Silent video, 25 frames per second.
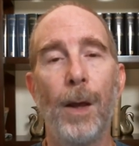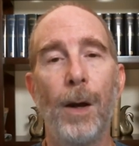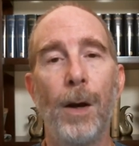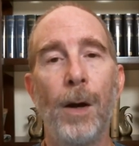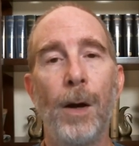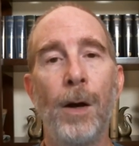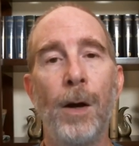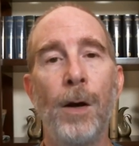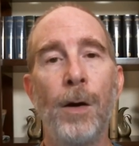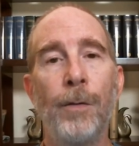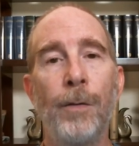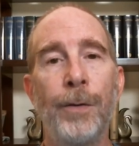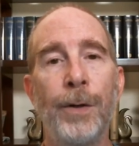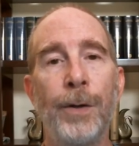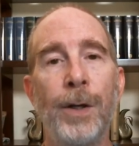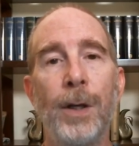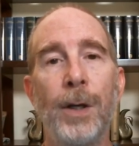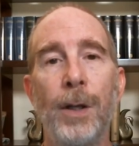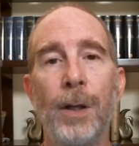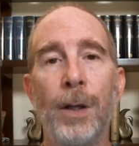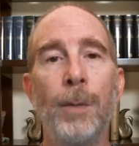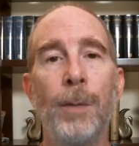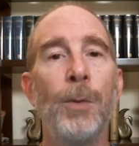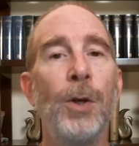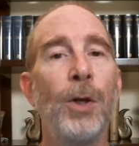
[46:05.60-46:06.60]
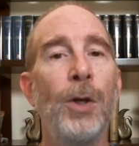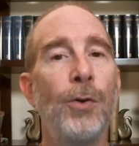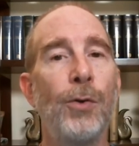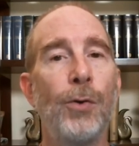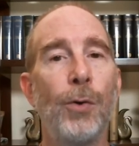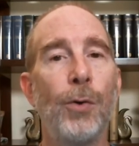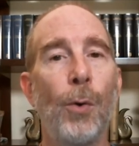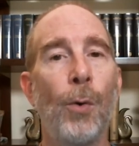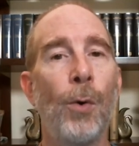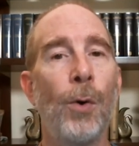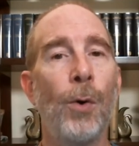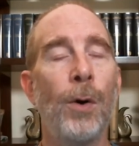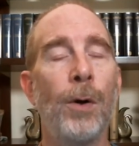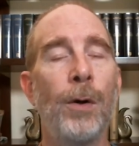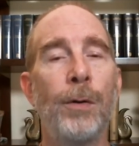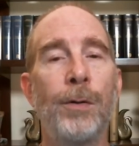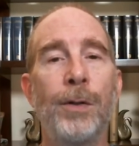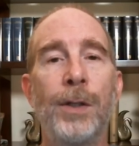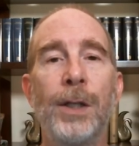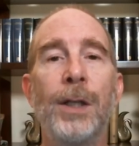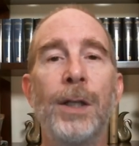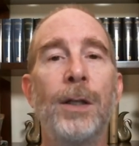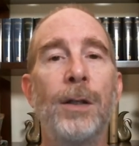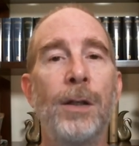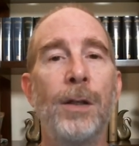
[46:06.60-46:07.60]
of an image or
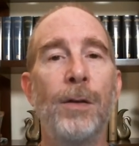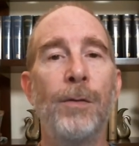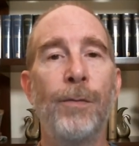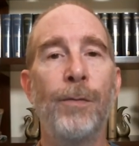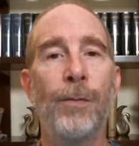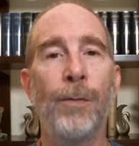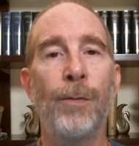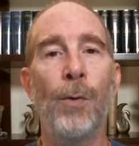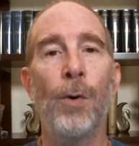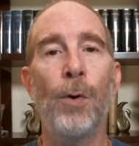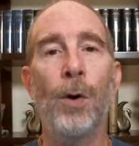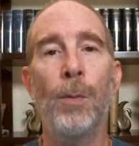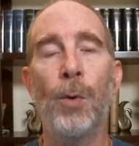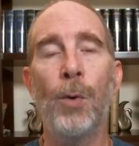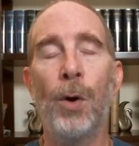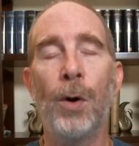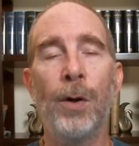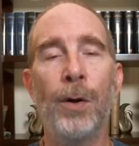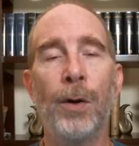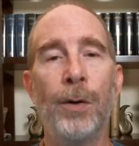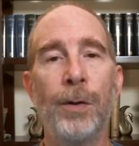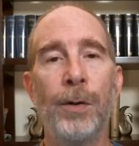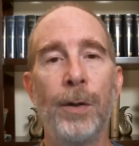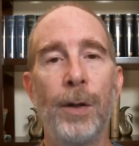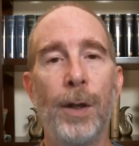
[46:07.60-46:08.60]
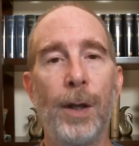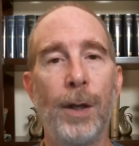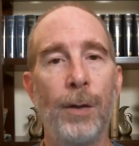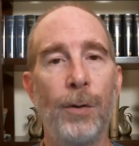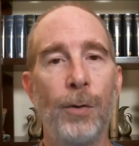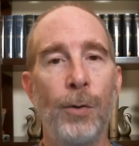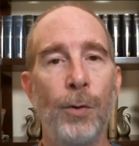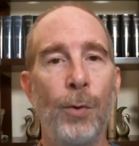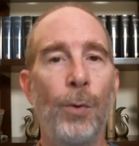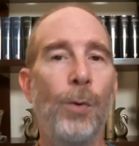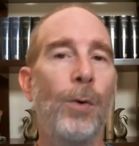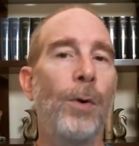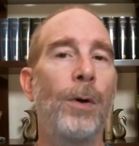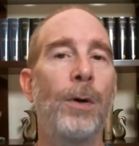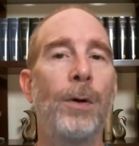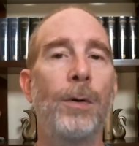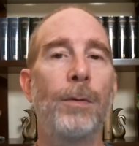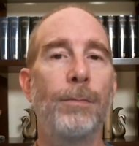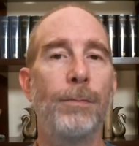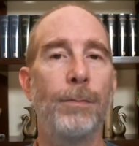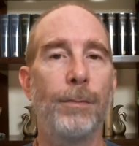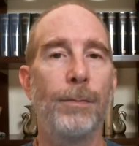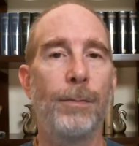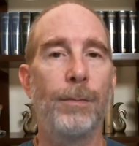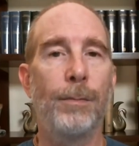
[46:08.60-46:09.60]
deity form on your
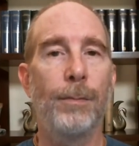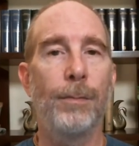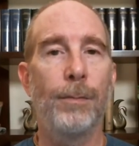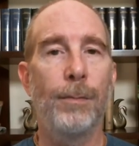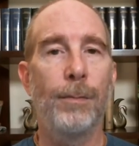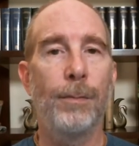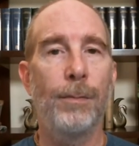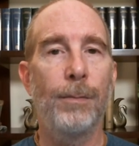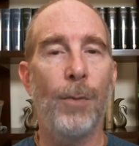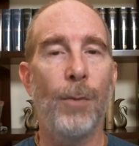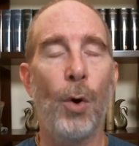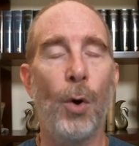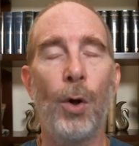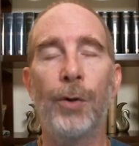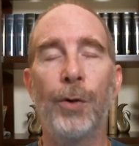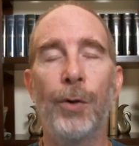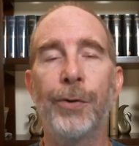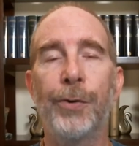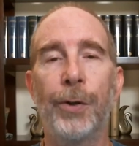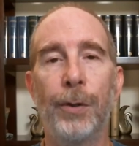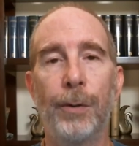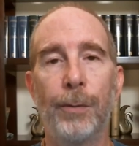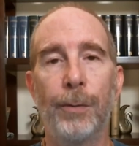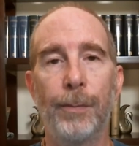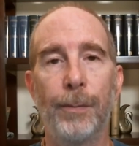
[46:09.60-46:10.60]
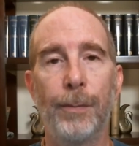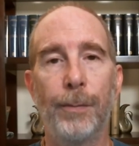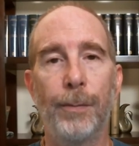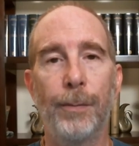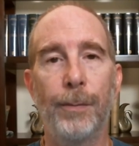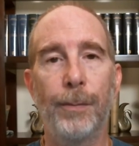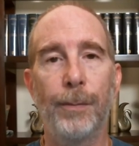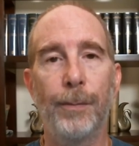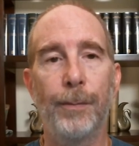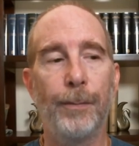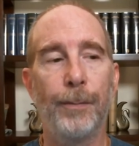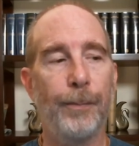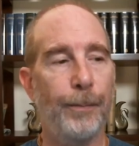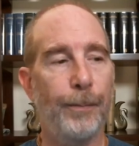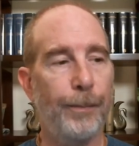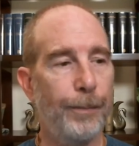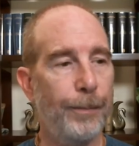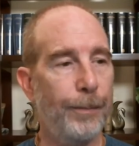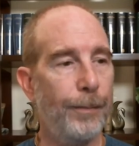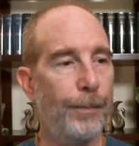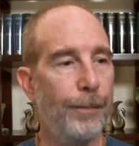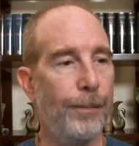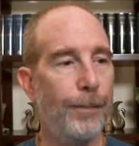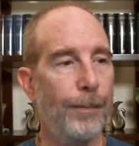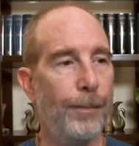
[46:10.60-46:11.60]
altar.
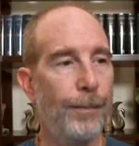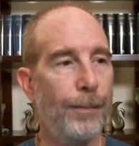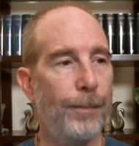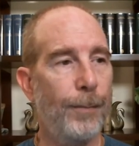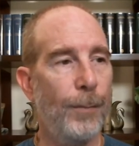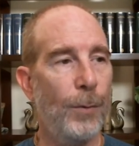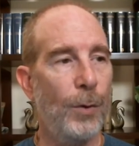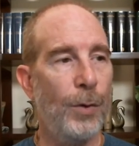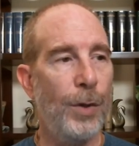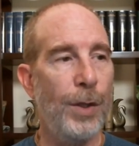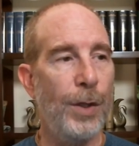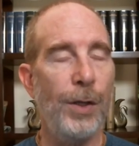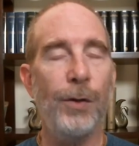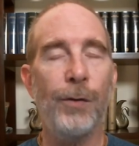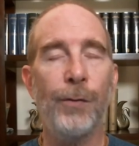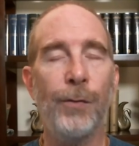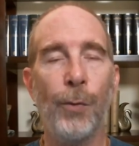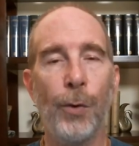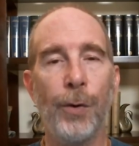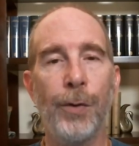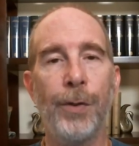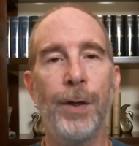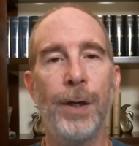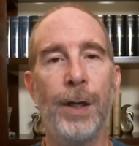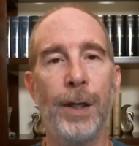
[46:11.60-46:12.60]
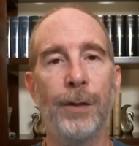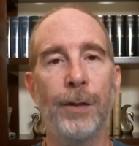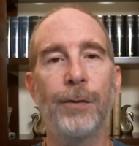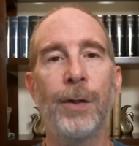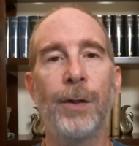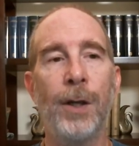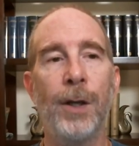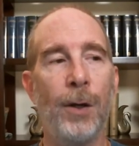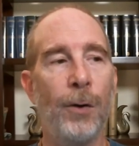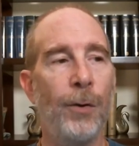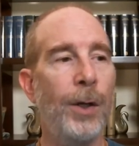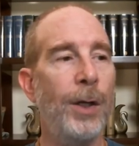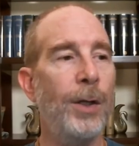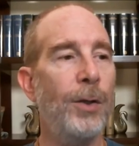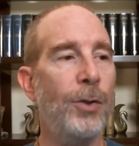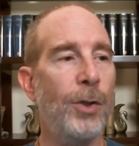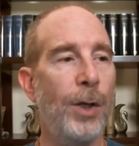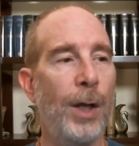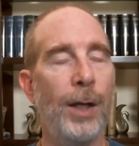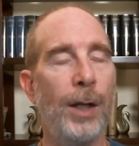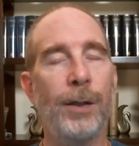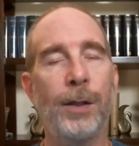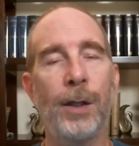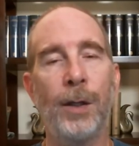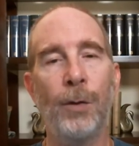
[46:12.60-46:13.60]
These four things: hearing,
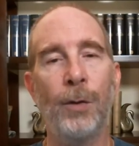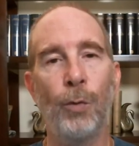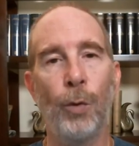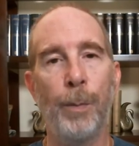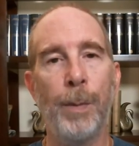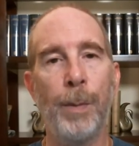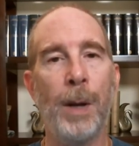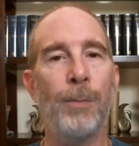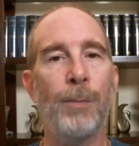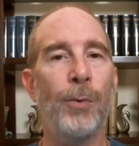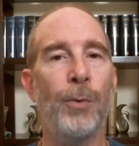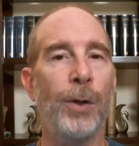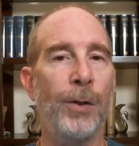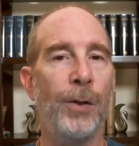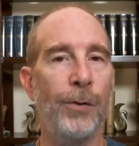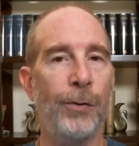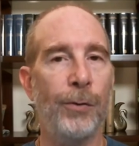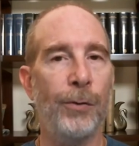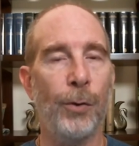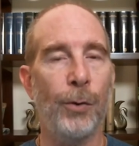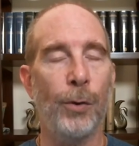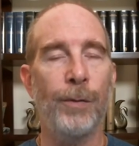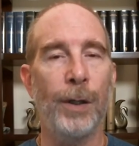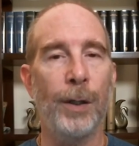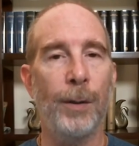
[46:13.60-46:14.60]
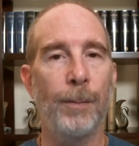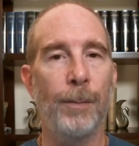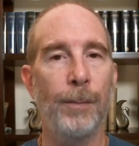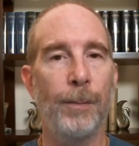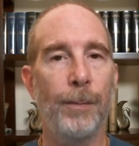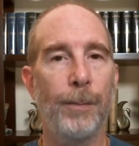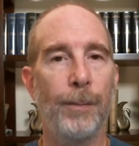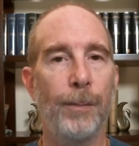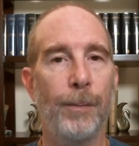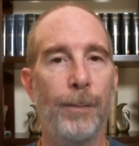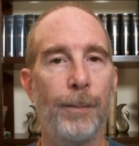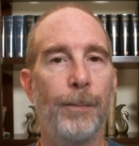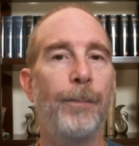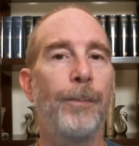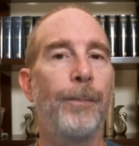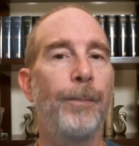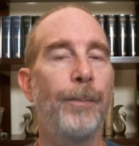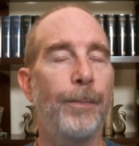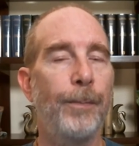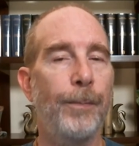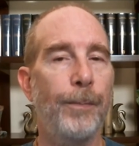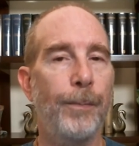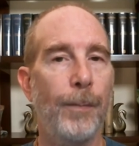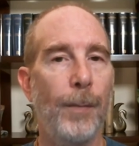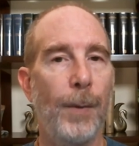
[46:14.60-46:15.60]
chanting, remembering, serving.
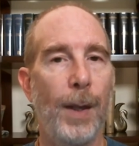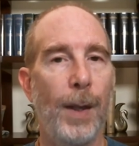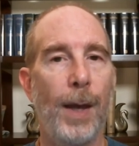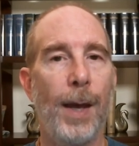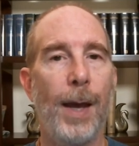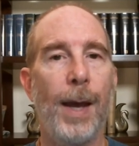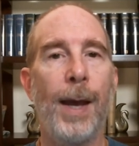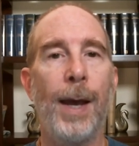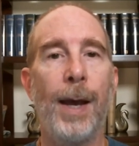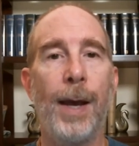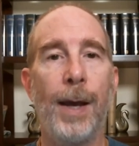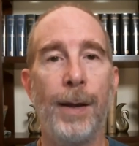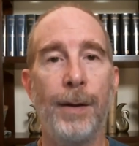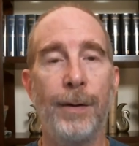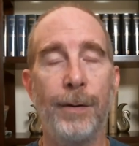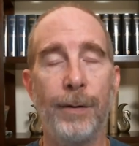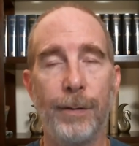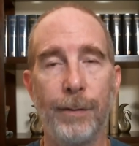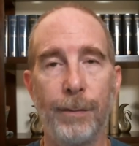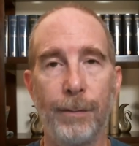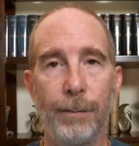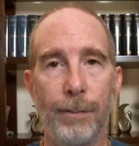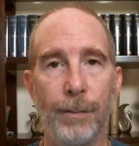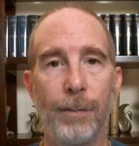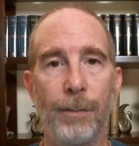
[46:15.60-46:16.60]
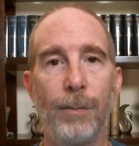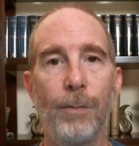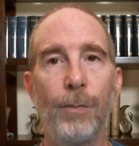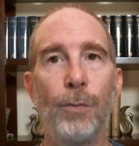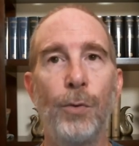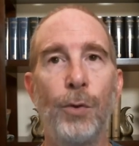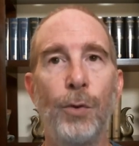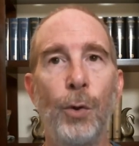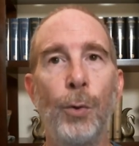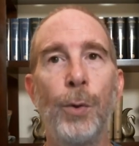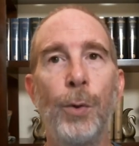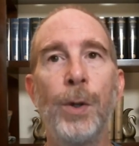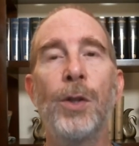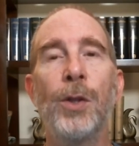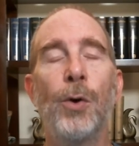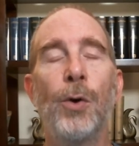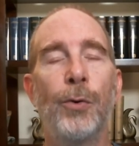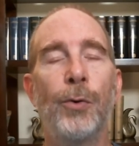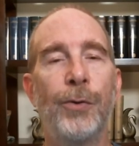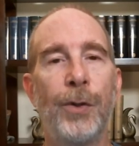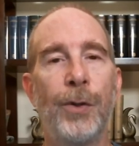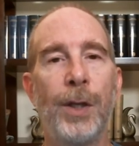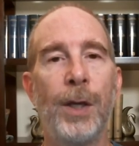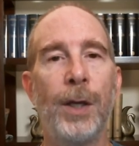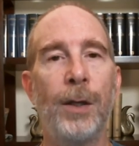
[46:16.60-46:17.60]
And doing those
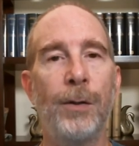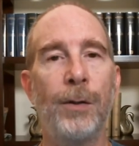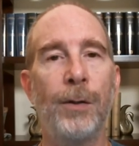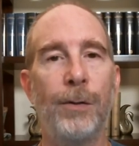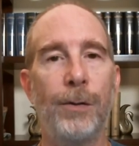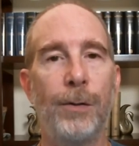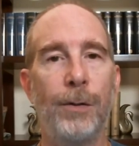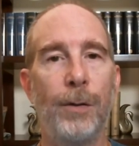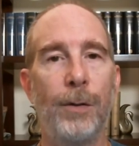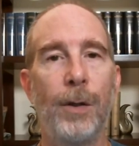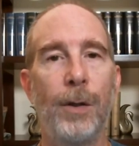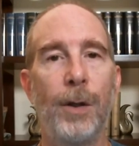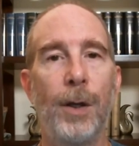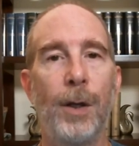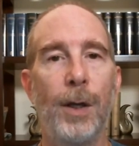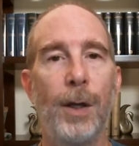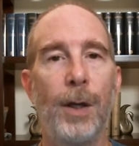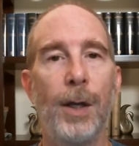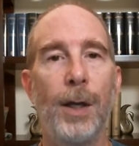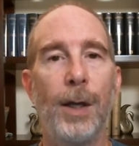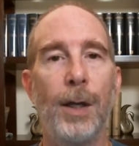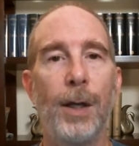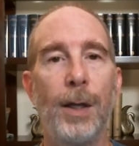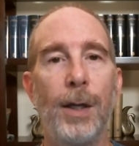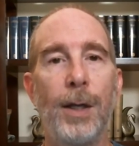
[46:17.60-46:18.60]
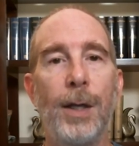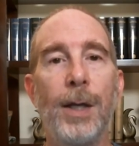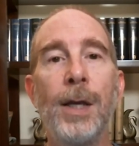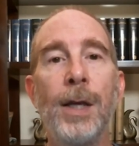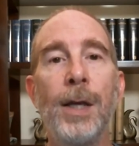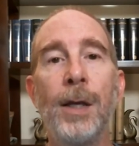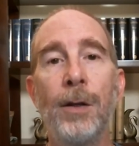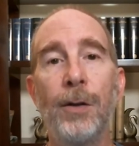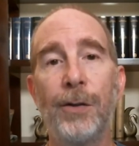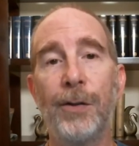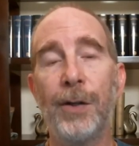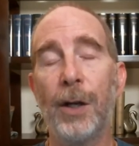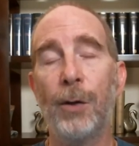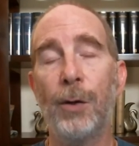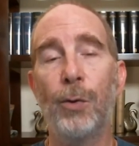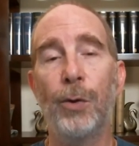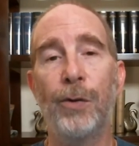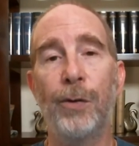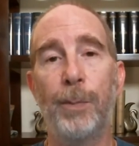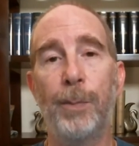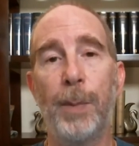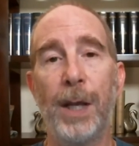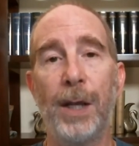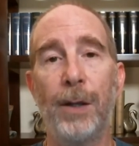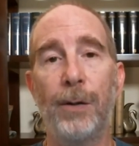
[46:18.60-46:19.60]
things in a sacred
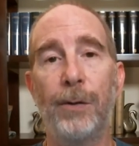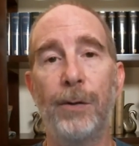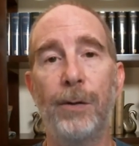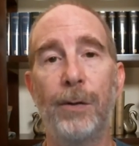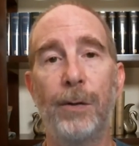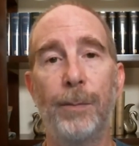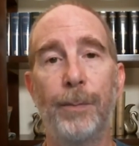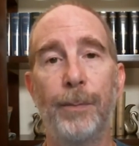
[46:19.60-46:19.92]
space